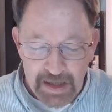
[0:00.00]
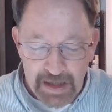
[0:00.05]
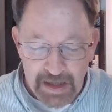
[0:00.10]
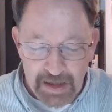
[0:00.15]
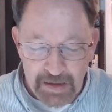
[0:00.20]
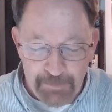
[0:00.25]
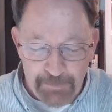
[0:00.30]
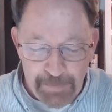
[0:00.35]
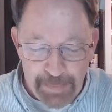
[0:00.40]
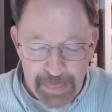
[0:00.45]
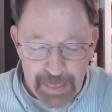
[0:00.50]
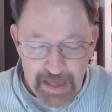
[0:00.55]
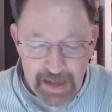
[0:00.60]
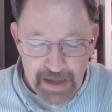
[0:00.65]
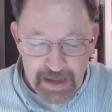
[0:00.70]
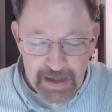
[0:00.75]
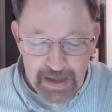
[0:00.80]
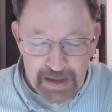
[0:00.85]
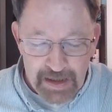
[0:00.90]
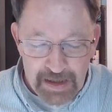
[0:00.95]
Um,
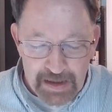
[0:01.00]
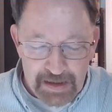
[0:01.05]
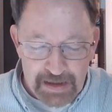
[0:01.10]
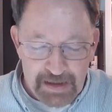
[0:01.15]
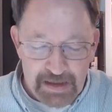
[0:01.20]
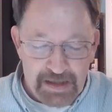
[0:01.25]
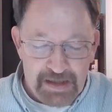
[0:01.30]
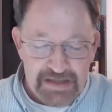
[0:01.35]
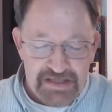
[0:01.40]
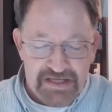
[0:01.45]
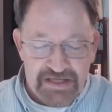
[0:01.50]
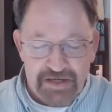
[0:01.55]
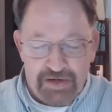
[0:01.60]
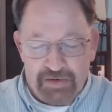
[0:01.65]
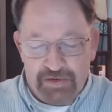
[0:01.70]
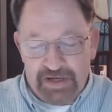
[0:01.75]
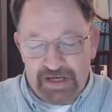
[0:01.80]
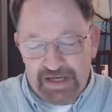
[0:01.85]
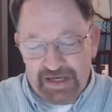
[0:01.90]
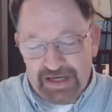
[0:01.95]
uh,
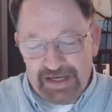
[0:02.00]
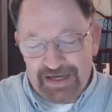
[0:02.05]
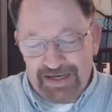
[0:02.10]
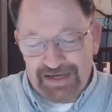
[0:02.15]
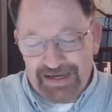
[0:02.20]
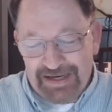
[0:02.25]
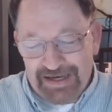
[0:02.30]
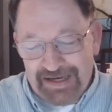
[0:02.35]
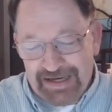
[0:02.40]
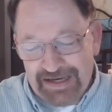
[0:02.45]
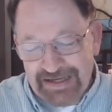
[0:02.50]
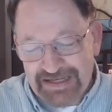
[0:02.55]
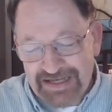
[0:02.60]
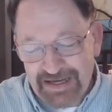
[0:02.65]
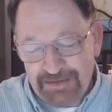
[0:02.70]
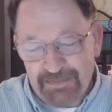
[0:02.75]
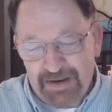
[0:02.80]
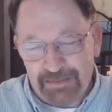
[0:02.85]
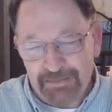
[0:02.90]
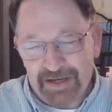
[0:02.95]
so uh, I
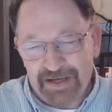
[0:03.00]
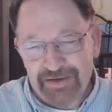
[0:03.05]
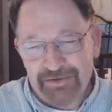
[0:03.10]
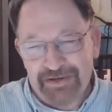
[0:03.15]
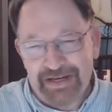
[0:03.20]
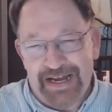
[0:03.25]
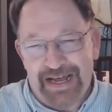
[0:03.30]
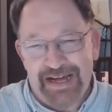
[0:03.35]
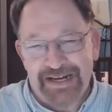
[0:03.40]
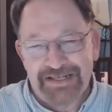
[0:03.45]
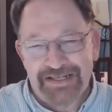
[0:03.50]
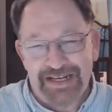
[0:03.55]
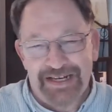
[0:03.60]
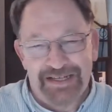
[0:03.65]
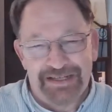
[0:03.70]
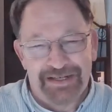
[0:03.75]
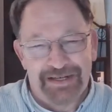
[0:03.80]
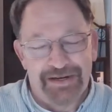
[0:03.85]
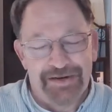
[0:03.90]
said my mother in action in the